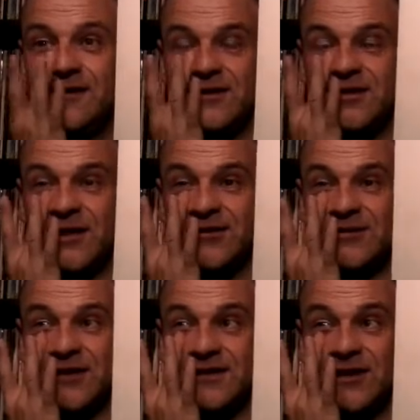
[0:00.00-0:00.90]
just
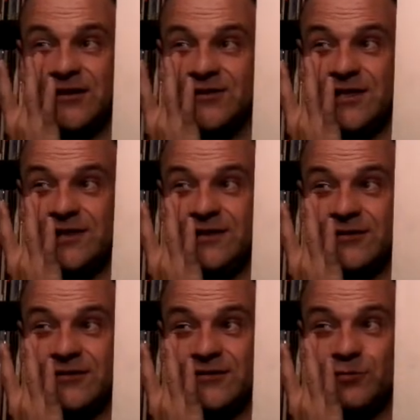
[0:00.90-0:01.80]
a guitar
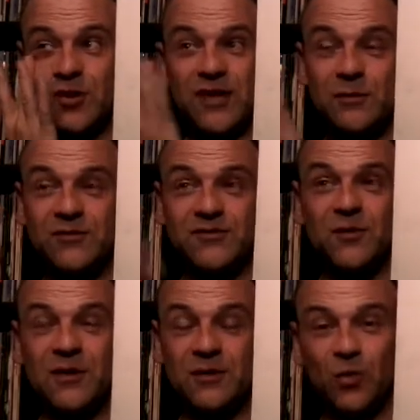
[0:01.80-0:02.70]
genius. What he was
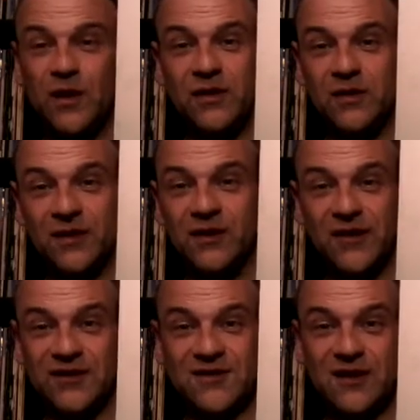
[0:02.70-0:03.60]
doing with
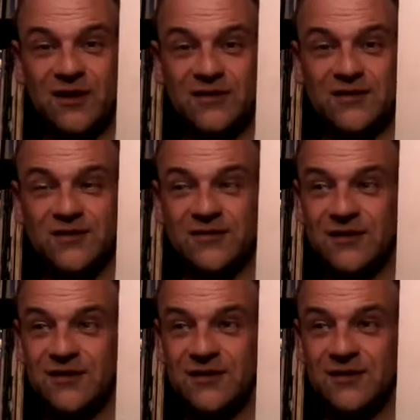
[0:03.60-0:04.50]
the guitar,
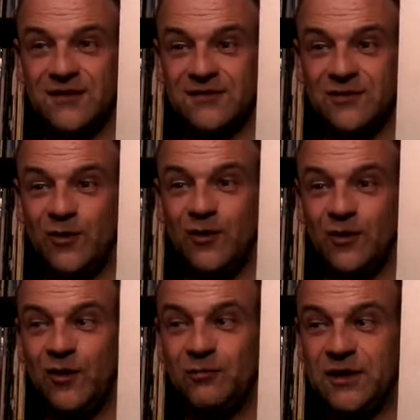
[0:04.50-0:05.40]
there's not
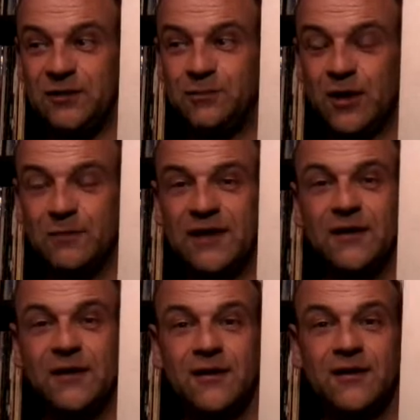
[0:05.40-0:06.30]
a lot of people, I mean,
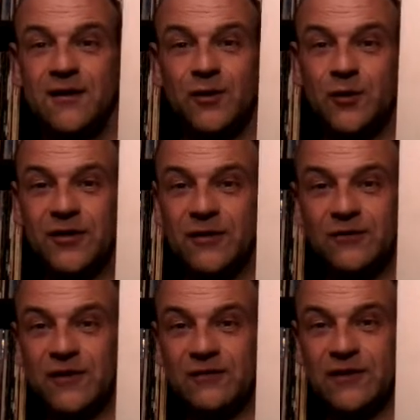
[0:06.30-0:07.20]

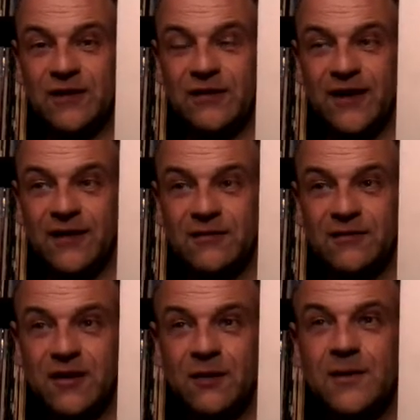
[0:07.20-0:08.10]
who've ever done that.
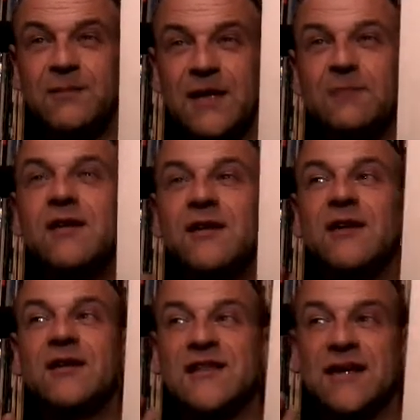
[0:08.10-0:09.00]
I mean, maybe
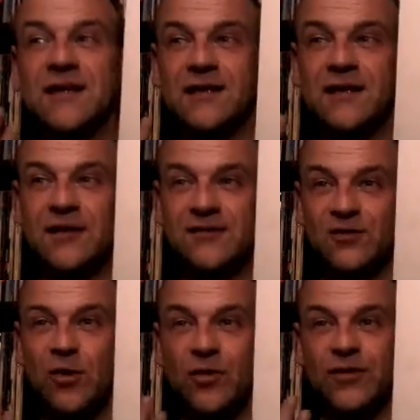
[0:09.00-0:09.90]
technically he's
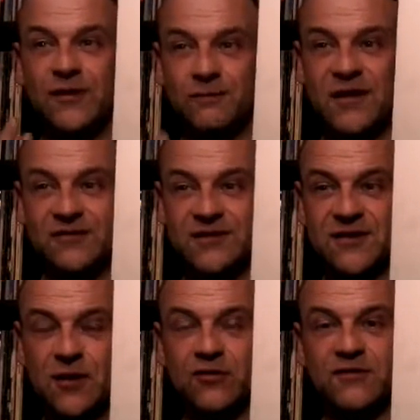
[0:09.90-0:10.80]
not the best
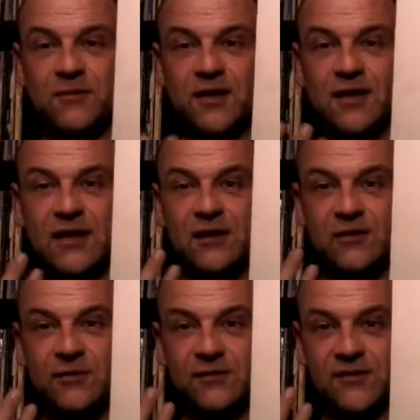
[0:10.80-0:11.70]
guitarist, but he
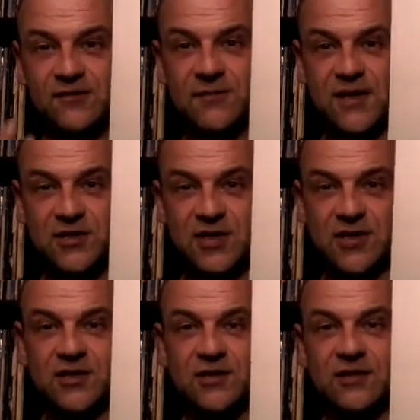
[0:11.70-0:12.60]
used his
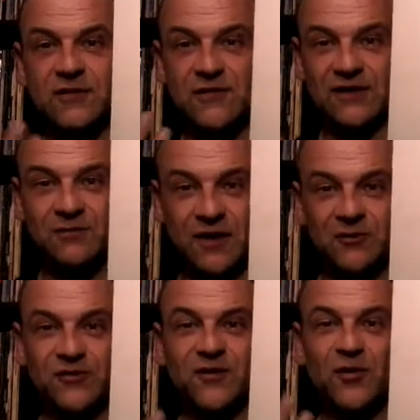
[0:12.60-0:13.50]
imagination and effects
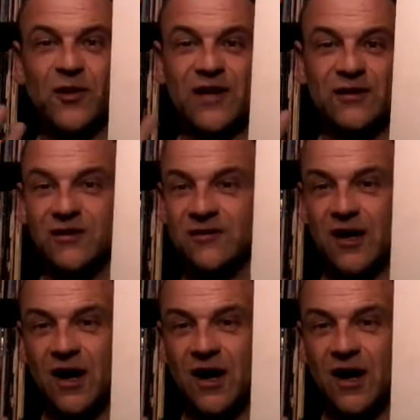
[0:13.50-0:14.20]
pedals to create this